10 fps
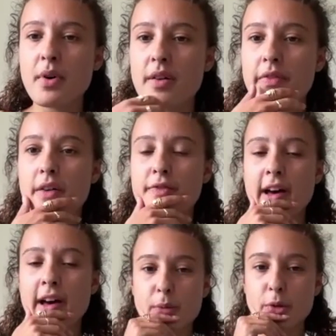of
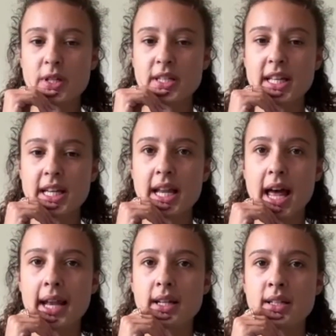Phantom and Christine,
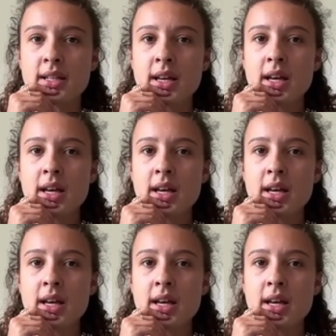and